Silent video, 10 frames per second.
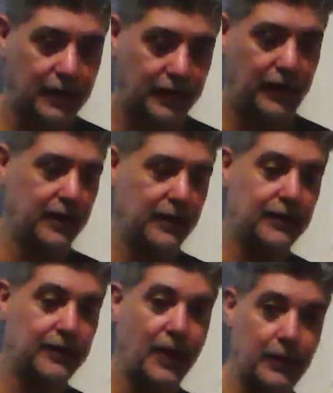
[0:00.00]
he's going to
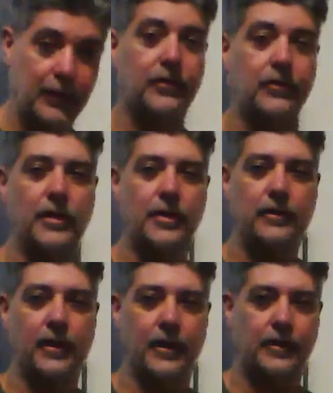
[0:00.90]

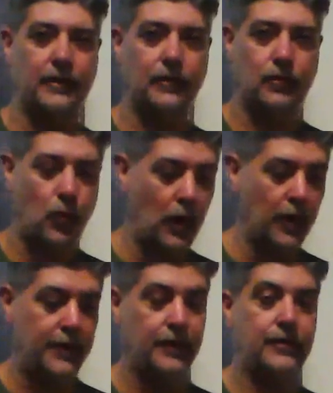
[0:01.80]
demonstrate like
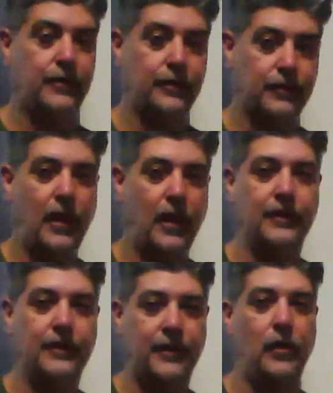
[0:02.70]
what he's
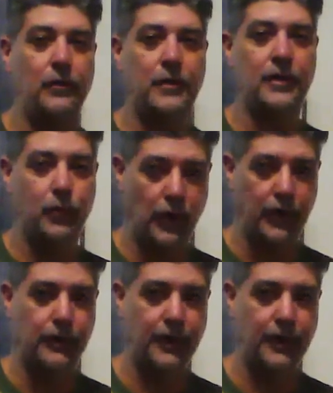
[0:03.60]
trying to tell me right